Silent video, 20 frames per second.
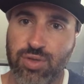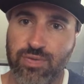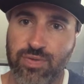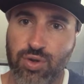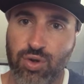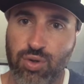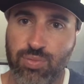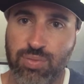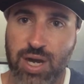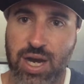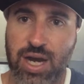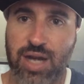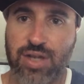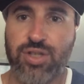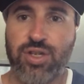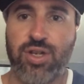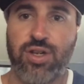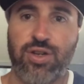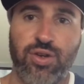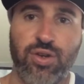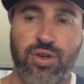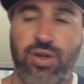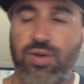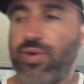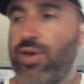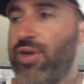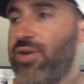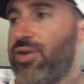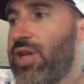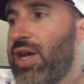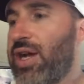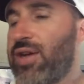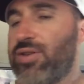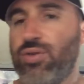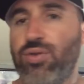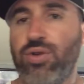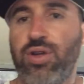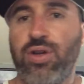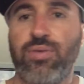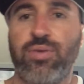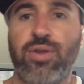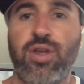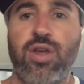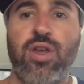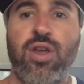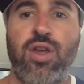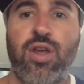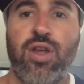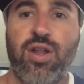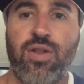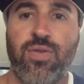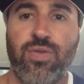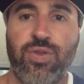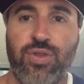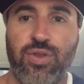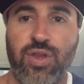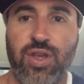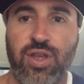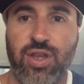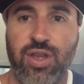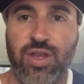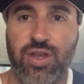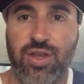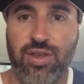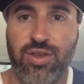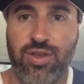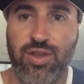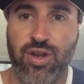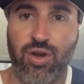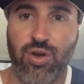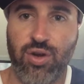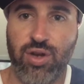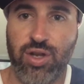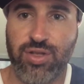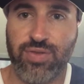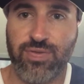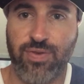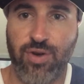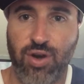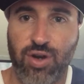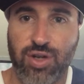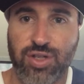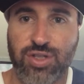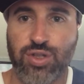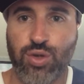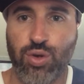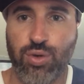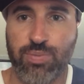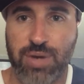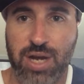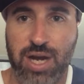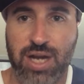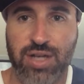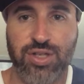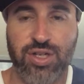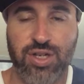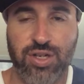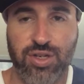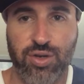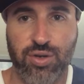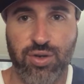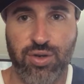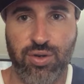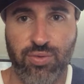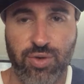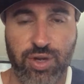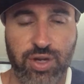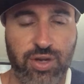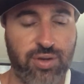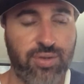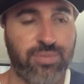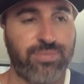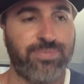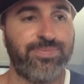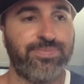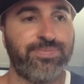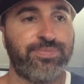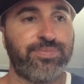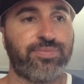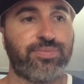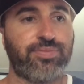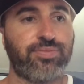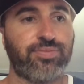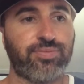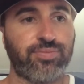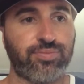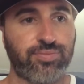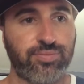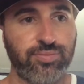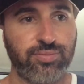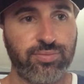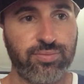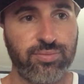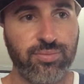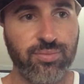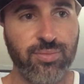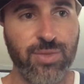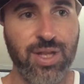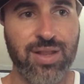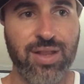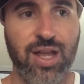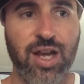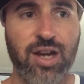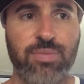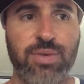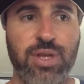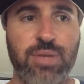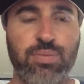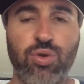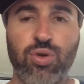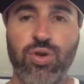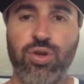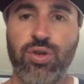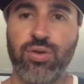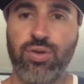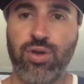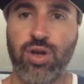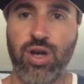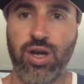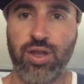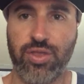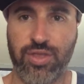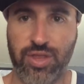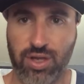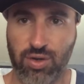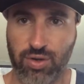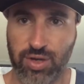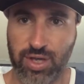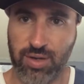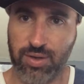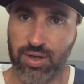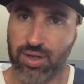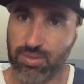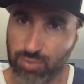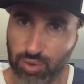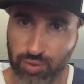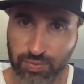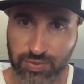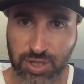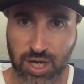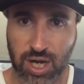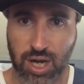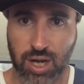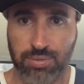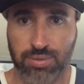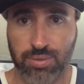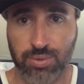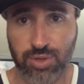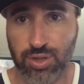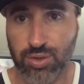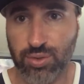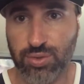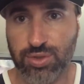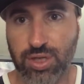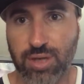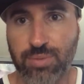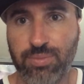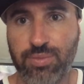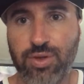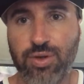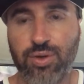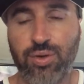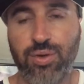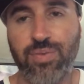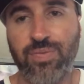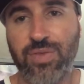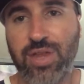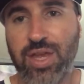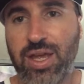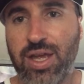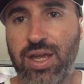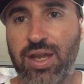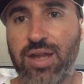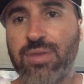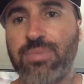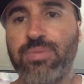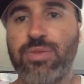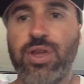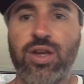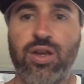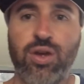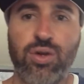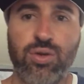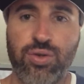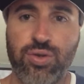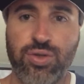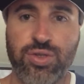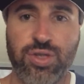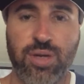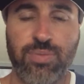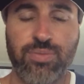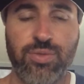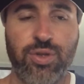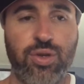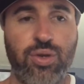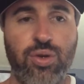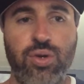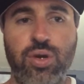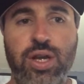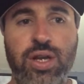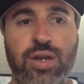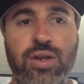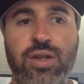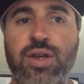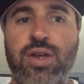of your passion and your career. Dax, hold on. You know, as far as your passion and your career, a lot of people think, okay, I'm going to move jobs, I'm going to do something new. And they go to do something new, and